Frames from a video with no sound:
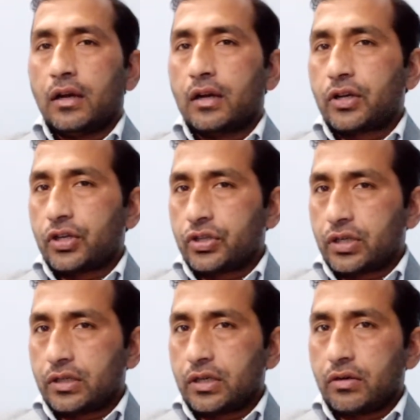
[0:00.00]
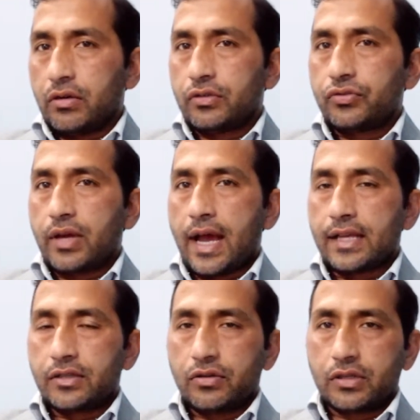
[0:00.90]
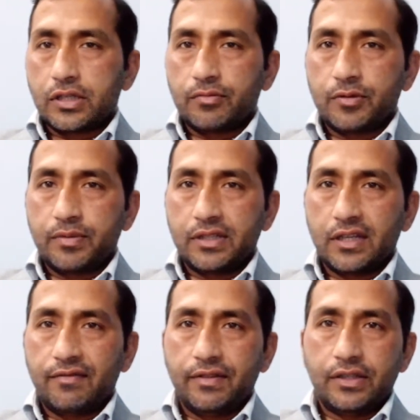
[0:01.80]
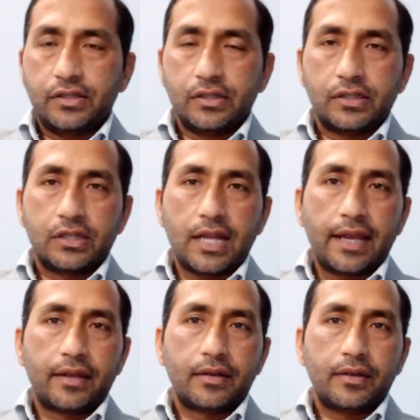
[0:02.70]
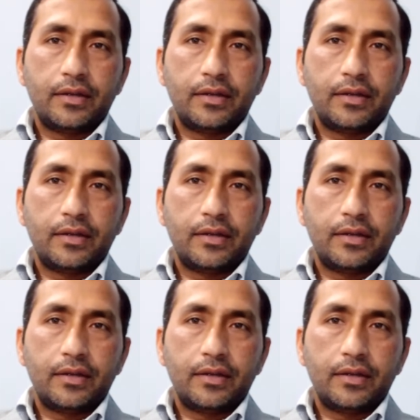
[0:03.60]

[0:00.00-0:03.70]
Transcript: a constructor also has got some special features, like